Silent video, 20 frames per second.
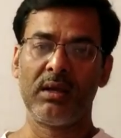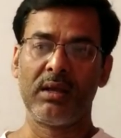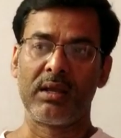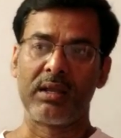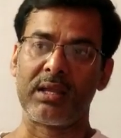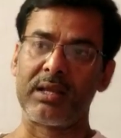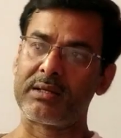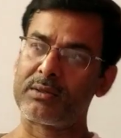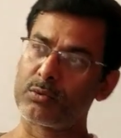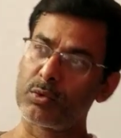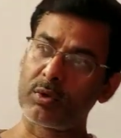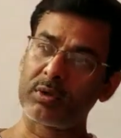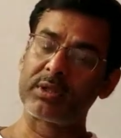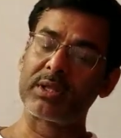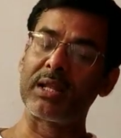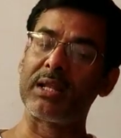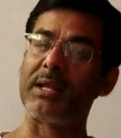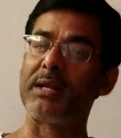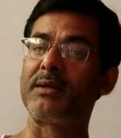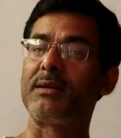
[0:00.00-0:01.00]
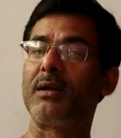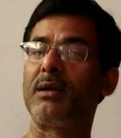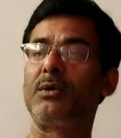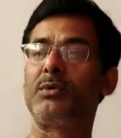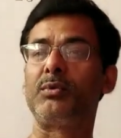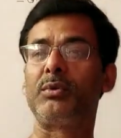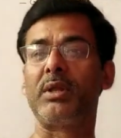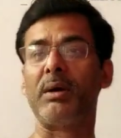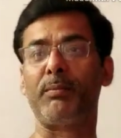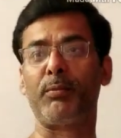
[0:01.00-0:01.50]
He took the letter
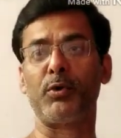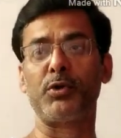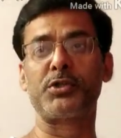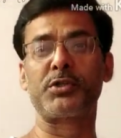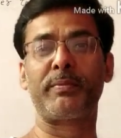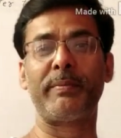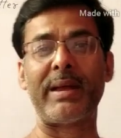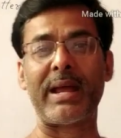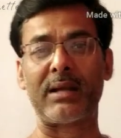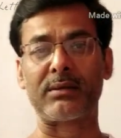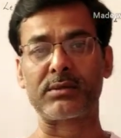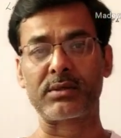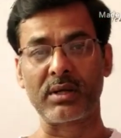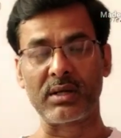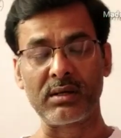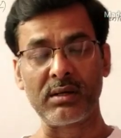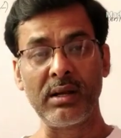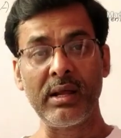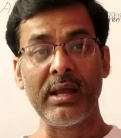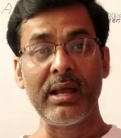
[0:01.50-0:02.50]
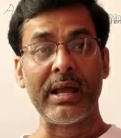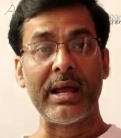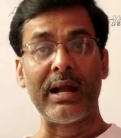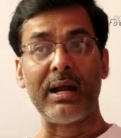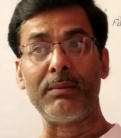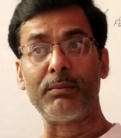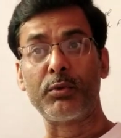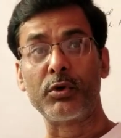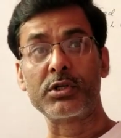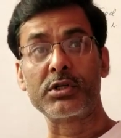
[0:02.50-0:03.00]
to the postmaster,
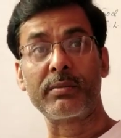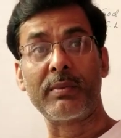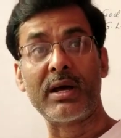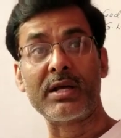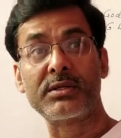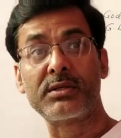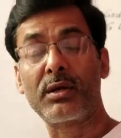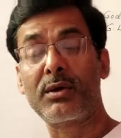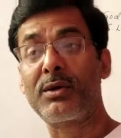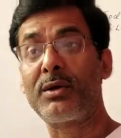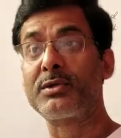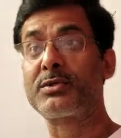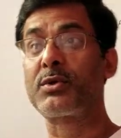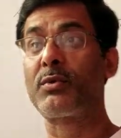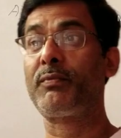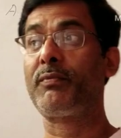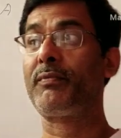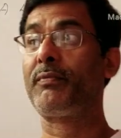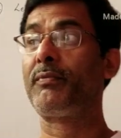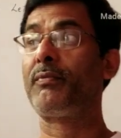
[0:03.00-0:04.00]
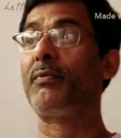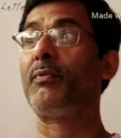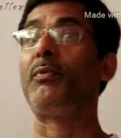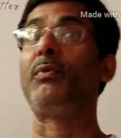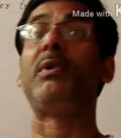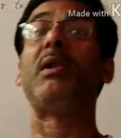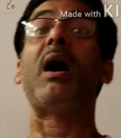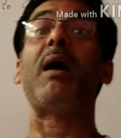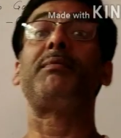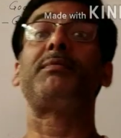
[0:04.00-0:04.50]
and postmaster also
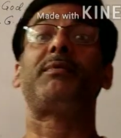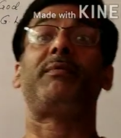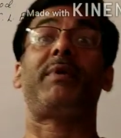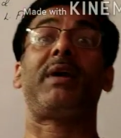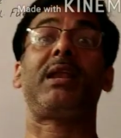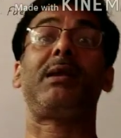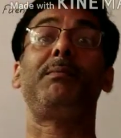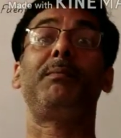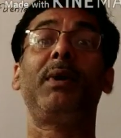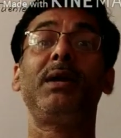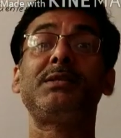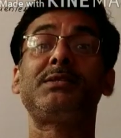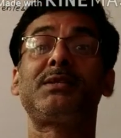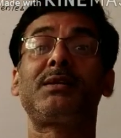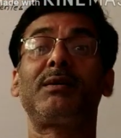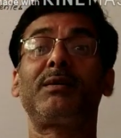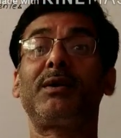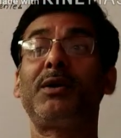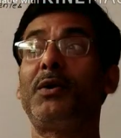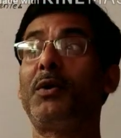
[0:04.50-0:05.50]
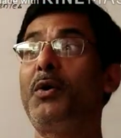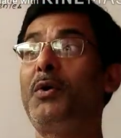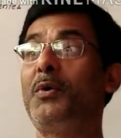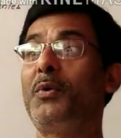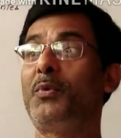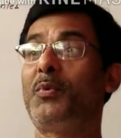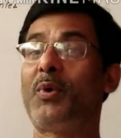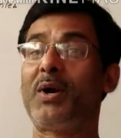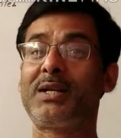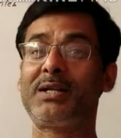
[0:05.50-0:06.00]
laughed very much.
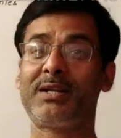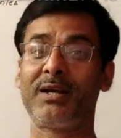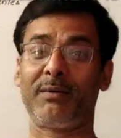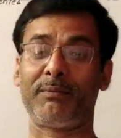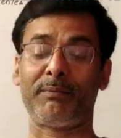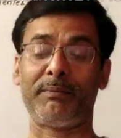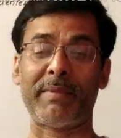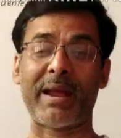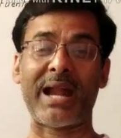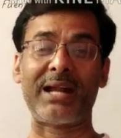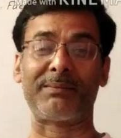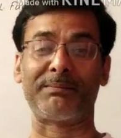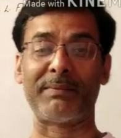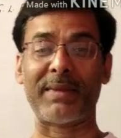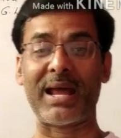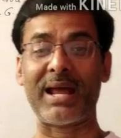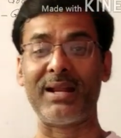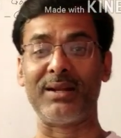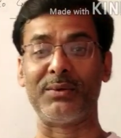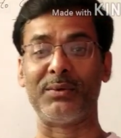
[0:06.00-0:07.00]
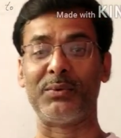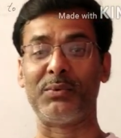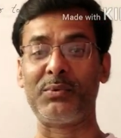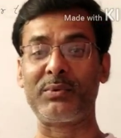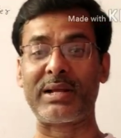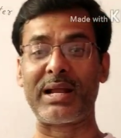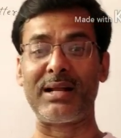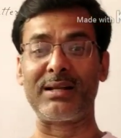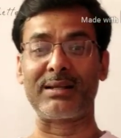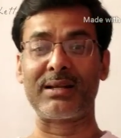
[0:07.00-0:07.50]
Oh, what a madman! Who
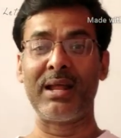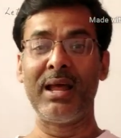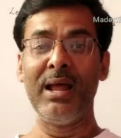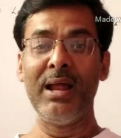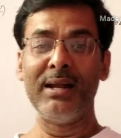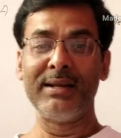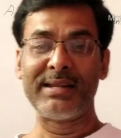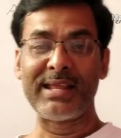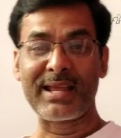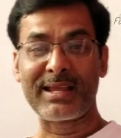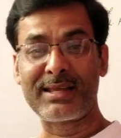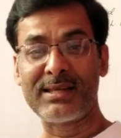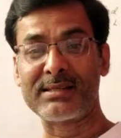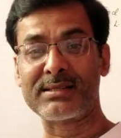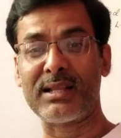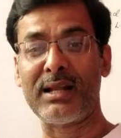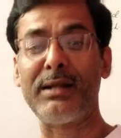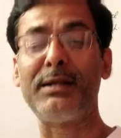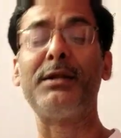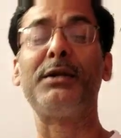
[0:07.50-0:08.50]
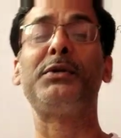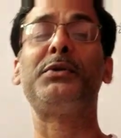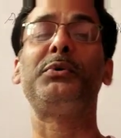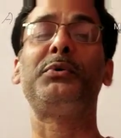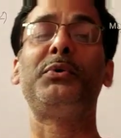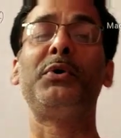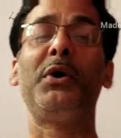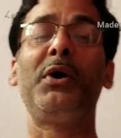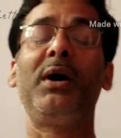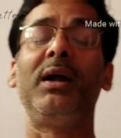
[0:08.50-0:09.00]
can take his letter to
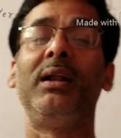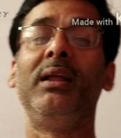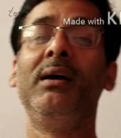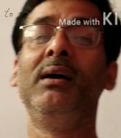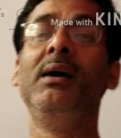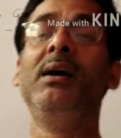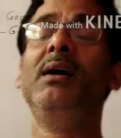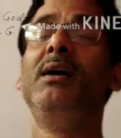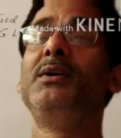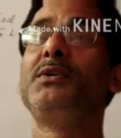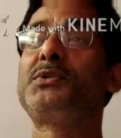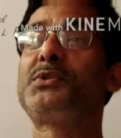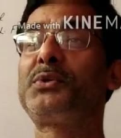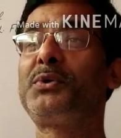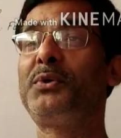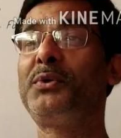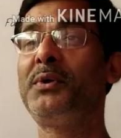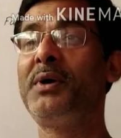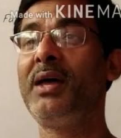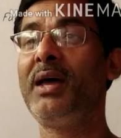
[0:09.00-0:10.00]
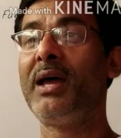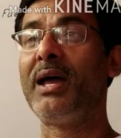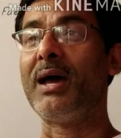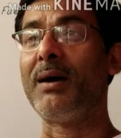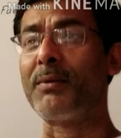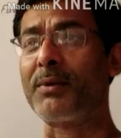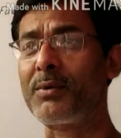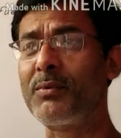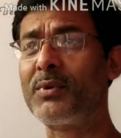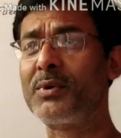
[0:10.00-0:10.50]
God? So
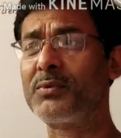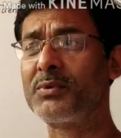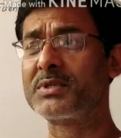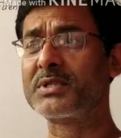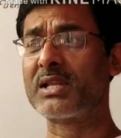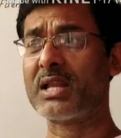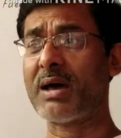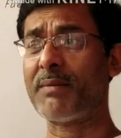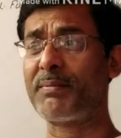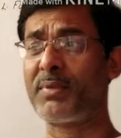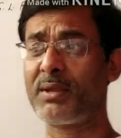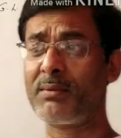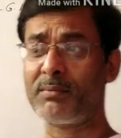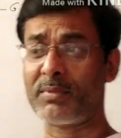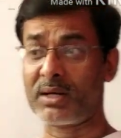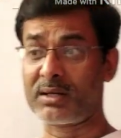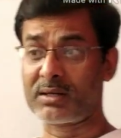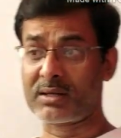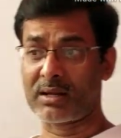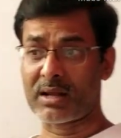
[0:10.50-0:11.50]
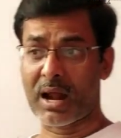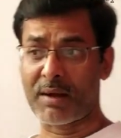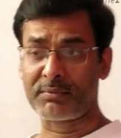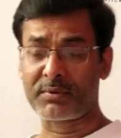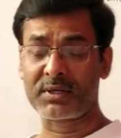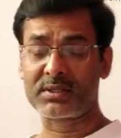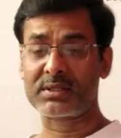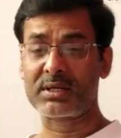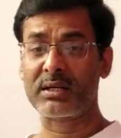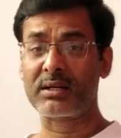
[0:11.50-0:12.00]
everyone was laughing, but after
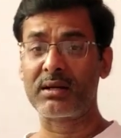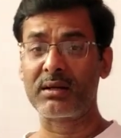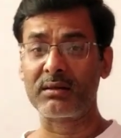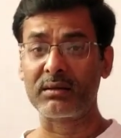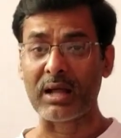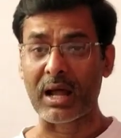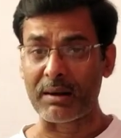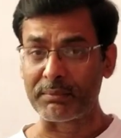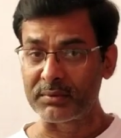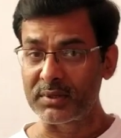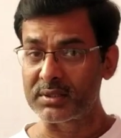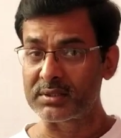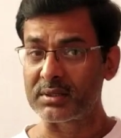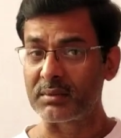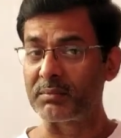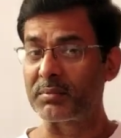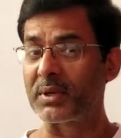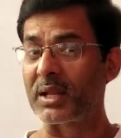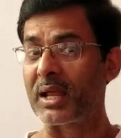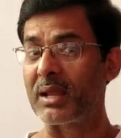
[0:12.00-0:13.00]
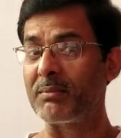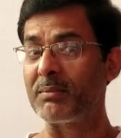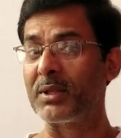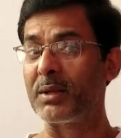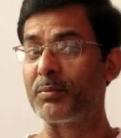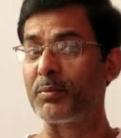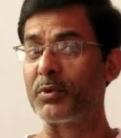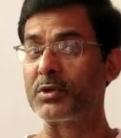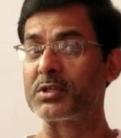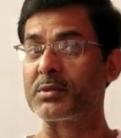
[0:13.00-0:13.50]
some time, the
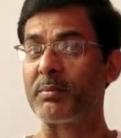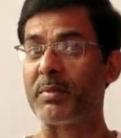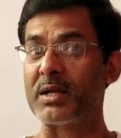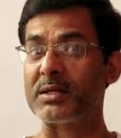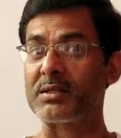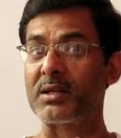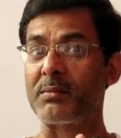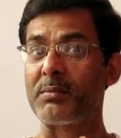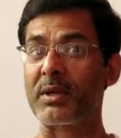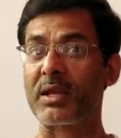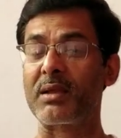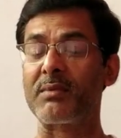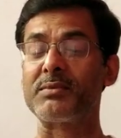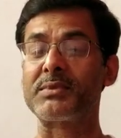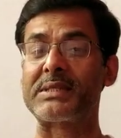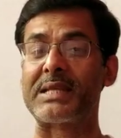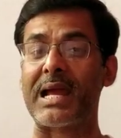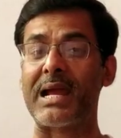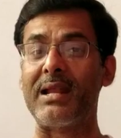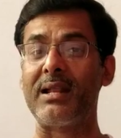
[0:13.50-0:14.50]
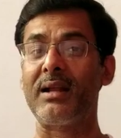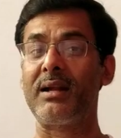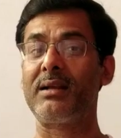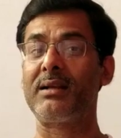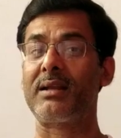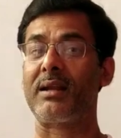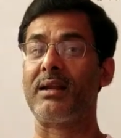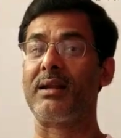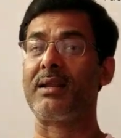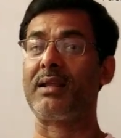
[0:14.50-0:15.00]
postmaster became silent
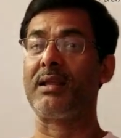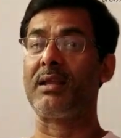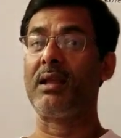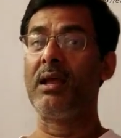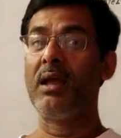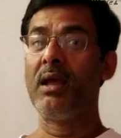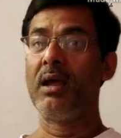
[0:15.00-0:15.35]
and he